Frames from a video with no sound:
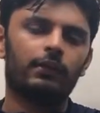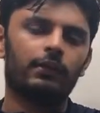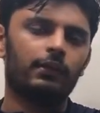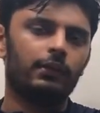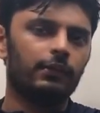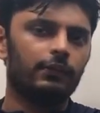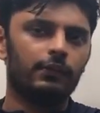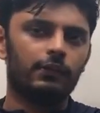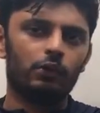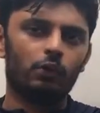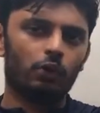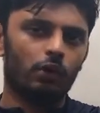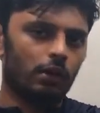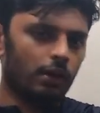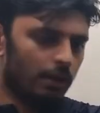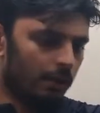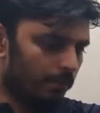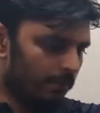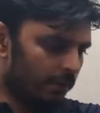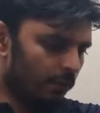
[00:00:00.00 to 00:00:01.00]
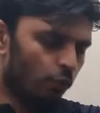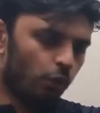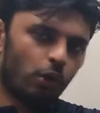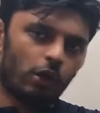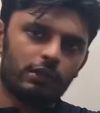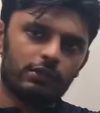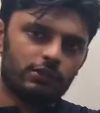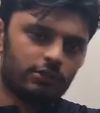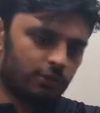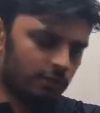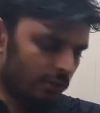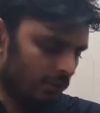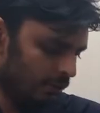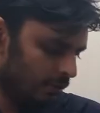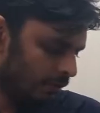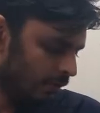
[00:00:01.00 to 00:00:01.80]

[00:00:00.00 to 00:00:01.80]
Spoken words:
Garmin watch